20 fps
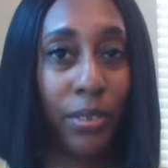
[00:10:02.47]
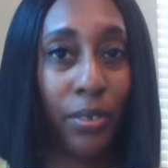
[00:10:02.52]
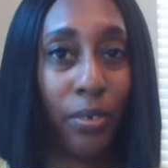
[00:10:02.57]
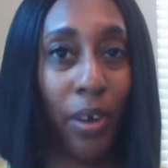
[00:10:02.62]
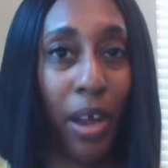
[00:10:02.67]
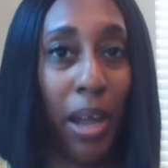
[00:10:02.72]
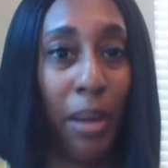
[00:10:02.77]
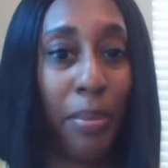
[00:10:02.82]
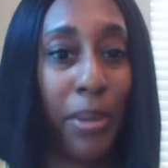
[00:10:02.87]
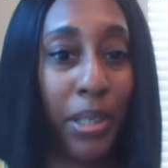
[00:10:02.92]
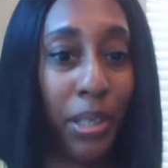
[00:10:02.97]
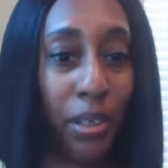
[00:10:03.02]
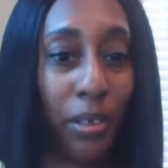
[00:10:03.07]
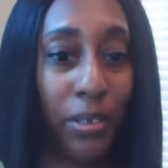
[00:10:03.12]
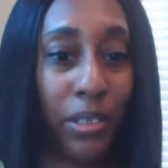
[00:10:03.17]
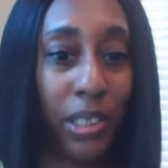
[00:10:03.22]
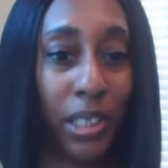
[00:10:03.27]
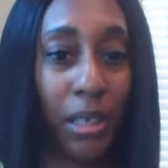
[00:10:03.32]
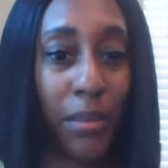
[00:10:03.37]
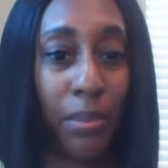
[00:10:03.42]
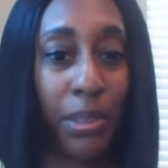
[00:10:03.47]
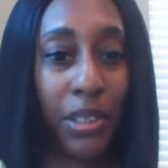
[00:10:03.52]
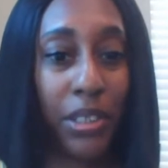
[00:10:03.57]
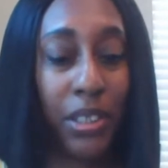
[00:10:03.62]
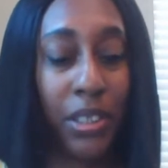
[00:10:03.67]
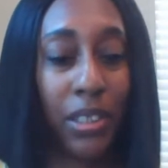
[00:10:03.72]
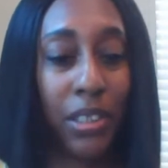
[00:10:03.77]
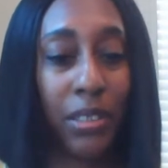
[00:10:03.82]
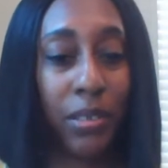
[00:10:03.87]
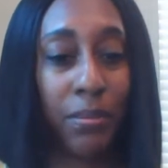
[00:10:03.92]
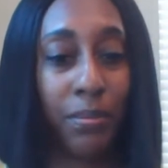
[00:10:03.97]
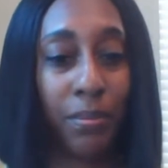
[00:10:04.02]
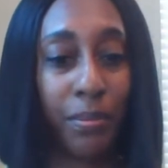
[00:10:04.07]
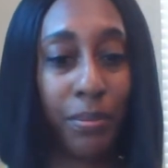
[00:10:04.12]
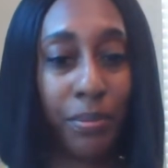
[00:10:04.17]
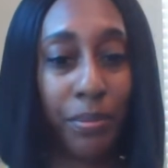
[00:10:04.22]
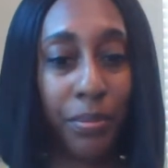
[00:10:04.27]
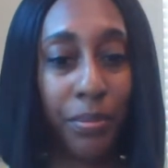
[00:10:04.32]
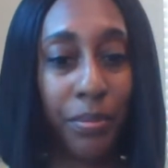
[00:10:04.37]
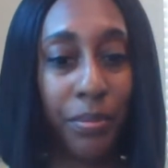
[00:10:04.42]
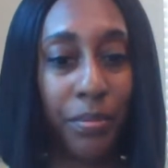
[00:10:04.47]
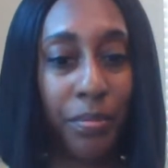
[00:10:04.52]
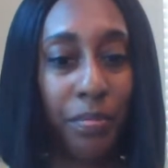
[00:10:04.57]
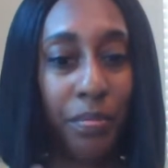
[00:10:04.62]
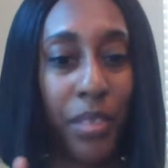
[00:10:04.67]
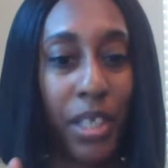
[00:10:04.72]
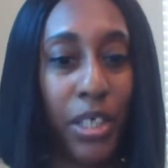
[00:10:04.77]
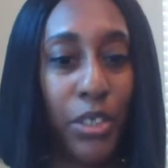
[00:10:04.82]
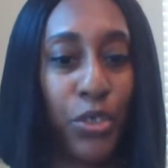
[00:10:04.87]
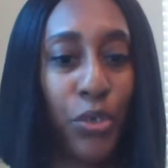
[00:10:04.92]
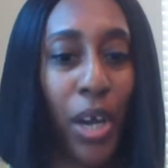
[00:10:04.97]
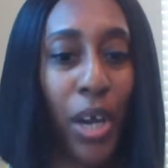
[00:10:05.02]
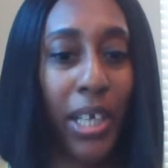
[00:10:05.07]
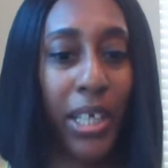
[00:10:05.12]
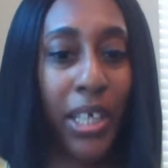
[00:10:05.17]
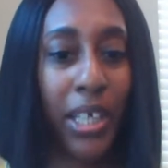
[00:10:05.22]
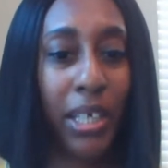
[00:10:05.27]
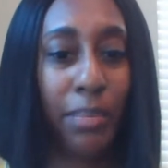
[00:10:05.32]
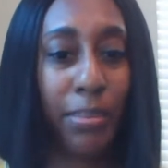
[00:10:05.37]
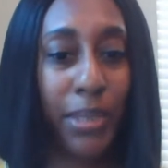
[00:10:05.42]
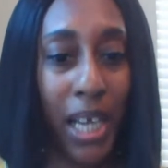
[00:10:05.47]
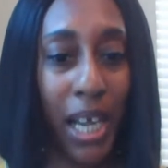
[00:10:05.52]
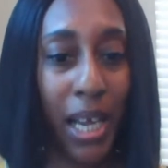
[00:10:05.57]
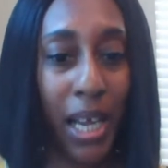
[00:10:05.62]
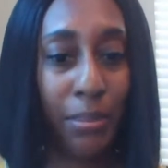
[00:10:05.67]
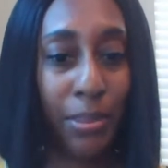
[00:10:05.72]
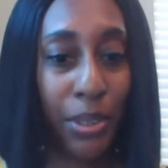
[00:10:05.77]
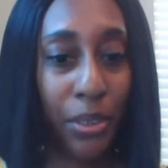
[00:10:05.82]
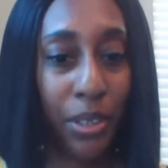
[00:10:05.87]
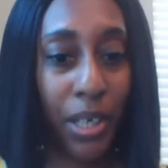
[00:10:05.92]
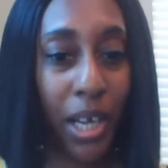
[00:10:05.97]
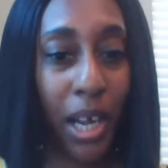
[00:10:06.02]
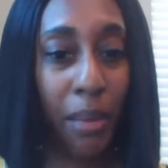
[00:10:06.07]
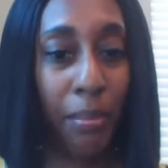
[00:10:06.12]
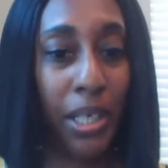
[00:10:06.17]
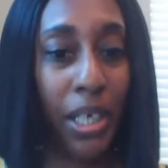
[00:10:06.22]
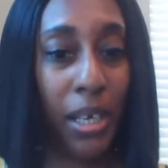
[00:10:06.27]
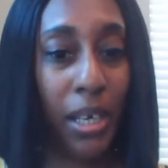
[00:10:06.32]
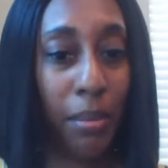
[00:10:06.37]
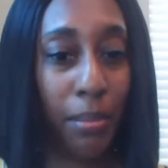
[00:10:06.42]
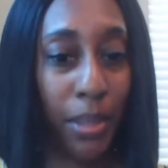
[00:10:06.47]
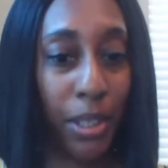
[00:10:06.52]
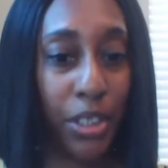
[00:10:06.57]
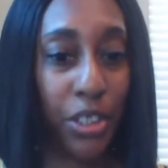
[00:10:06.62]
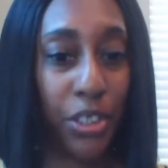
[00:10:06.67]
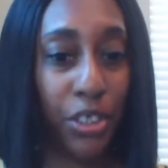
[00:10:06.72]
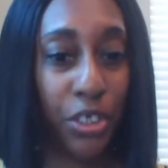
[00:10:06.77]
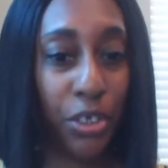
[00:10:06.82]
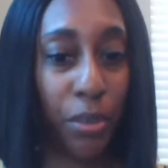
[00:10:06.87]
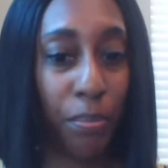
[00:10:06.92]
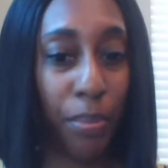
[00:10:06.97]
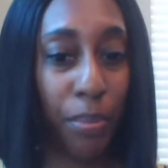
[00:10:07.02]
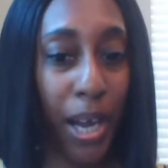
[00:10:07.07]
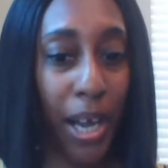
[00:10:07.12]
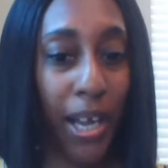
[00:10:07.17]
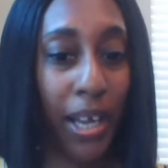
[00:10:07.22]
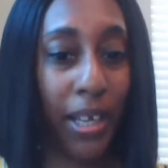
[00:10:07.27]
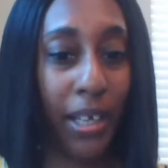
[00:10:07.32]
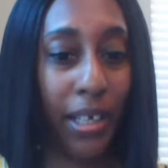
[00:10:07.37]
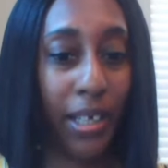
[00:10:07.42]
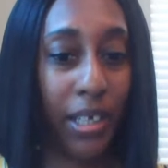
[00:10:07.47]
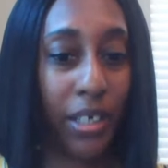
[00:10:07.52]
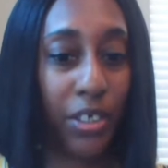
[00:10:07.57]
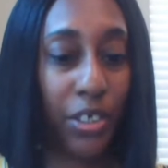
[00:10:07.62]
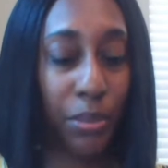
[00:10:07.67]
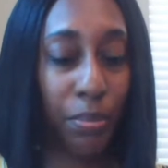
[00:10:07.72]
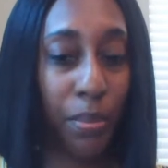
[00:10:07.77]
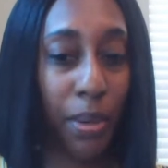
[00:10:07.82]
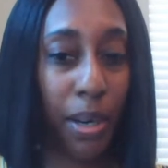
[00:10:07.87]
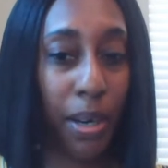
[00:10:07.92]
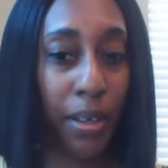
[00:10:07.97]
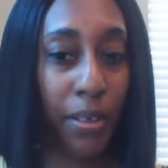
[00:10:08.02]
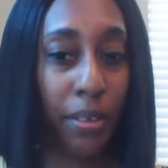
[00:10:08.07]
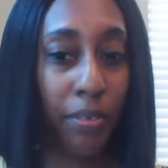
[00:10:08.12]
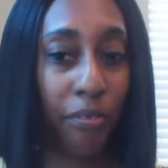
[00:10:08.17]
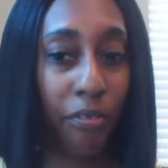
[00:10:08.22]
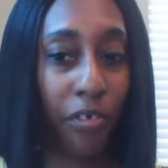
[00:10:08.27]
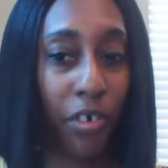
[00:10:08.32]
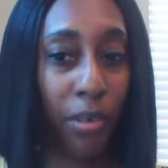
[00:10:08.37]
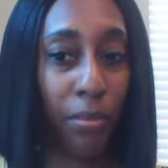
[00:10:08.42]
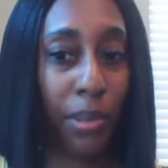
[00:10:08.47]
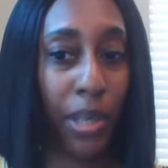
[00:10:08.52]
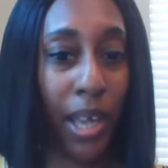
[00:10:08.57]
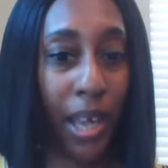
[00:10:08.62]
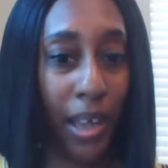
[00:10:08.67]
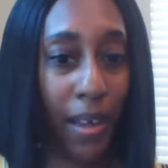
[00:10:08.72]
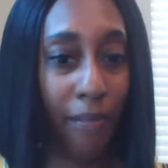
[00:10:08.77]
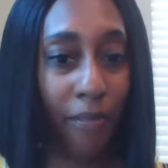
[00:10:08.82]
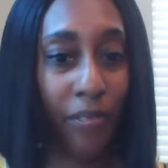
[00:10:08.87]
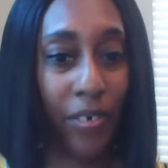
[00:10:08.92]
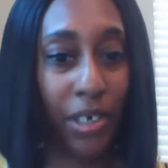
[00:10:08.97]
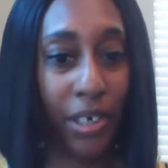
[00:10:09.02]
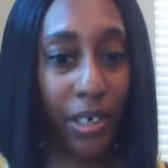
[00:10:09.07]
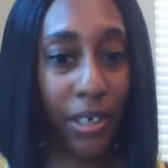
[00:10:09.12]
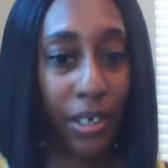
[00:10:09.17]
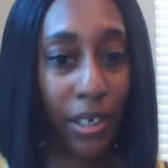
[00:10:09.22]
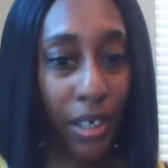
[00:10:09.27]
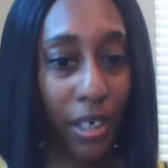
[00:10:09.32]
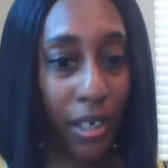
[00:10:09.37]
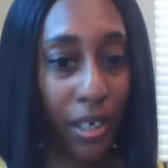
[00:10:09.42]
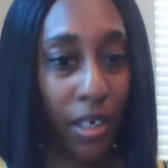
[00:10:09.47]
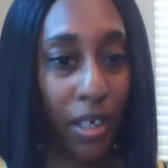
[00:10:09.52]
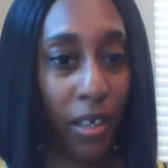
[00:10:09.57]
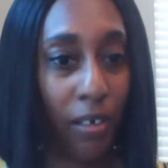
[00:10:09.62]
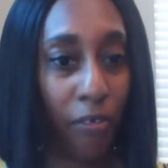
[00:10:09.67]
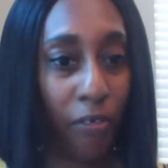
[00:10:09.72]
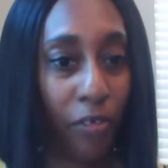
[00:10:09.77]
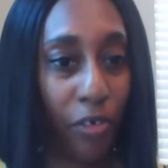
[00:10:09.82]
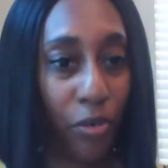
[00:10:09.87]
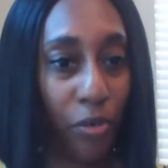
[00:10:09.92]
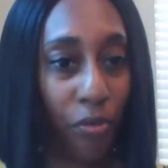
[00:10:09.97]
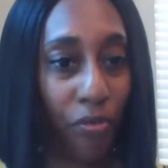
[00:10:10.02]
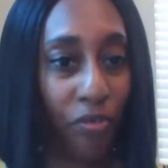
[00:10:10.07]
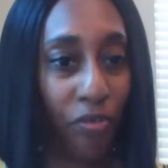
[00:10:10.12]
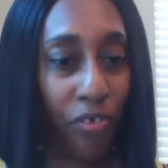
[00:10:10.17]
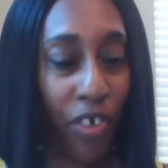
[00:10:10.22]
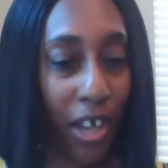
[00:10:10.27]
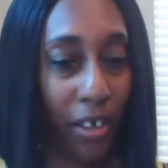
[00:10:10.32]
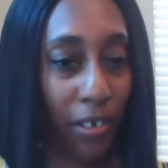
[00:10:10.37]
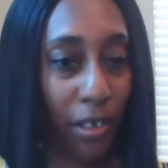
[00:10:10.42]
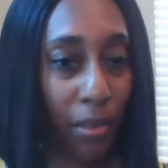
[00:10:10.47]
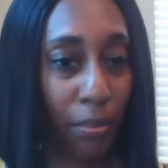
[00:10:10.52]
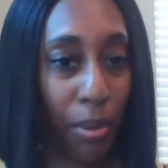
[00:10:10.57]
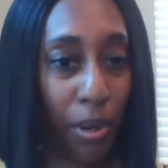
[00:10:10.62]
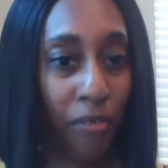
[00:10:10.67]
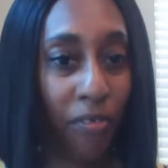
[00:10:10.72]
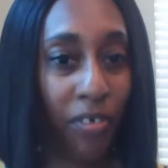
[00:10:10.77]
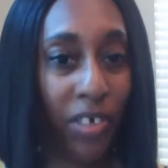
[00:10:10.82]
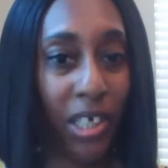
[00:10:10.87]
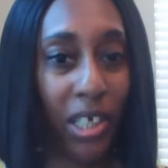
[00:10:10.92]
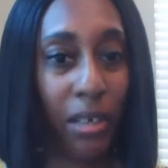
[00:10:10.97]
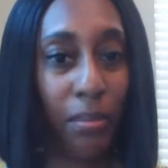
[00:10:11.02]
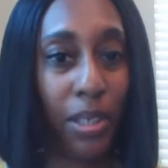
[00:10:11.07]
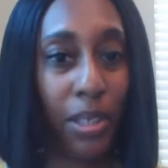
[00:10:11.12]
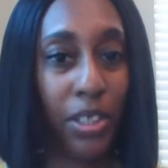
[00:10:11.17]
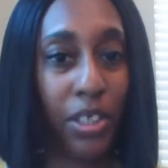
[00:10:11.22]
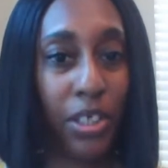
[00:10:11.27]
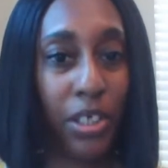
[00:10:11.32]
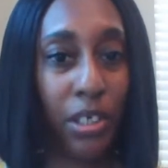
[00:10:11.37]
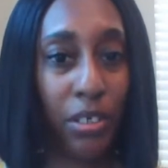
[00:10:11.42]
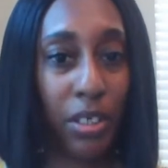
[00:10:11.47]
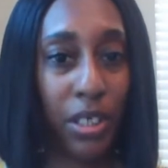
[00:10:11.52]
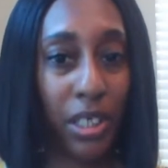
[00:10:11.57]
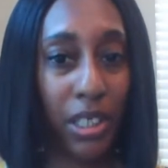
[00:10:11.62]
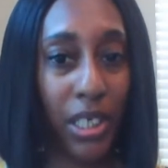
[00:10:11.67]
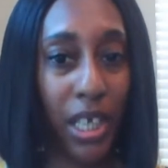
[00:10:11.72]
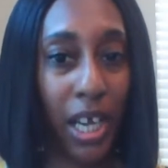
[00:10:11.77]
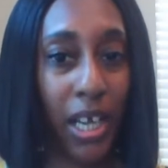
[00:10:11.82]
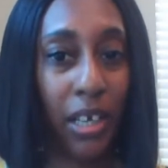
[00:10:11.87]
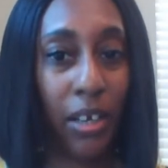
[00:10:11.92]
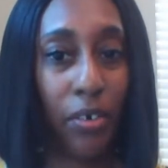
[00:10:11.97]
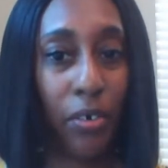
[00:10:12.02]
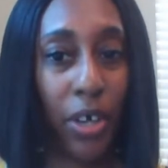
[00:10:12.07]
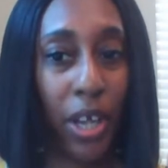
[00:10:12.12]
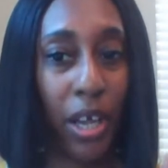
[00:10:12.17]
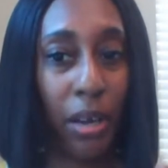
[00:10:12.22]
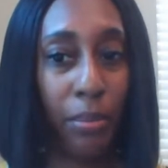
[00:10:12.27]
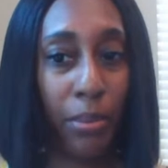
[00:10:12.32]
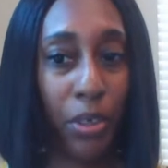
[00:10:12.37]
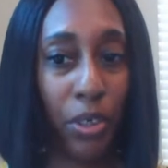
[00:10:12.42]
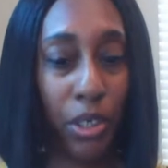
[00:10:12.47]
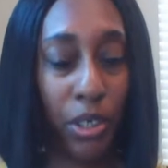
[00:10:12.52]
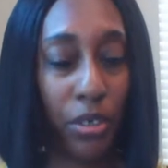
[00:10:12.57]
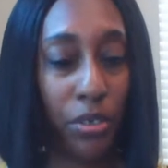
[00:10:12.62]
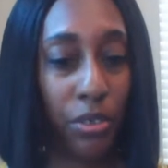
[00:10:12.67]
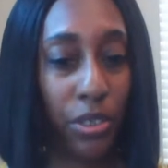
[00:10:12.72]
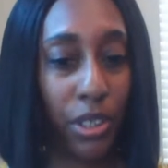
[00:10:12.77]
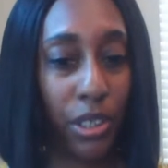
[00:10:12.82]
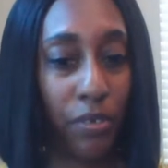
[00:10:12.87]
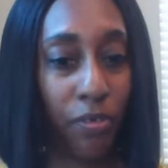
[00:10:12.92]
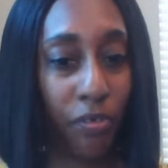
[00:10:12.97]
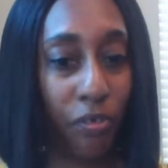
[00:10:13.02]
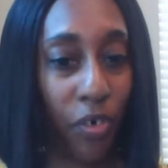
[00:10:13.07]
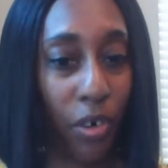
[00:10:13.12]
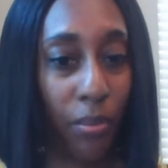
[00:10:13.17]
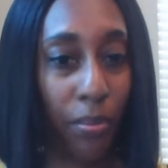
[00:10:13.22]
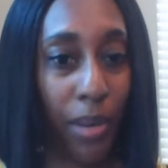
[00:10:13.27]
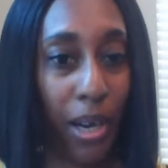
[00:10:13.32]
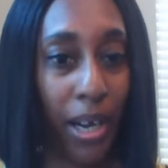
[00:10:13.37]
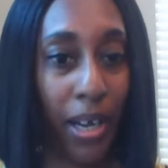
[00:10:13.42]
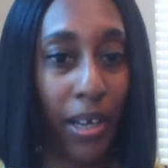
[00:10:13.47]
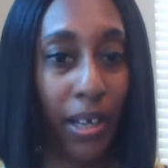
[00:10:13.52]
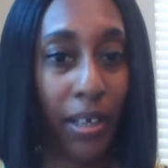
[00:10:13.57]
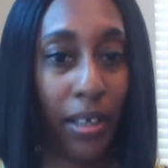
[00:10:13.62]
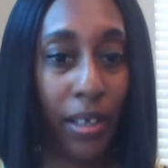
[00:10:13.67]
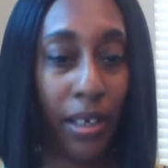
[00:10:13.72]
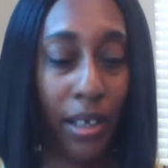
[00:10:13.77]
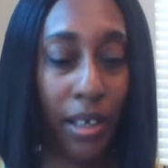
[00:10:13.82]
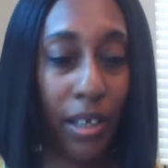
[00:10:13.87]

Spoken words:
grabbing those images, try to keep tabs on how many images you're buying each month from Canva. If you found the perfect image and you decide, okay, I'm going to use this for my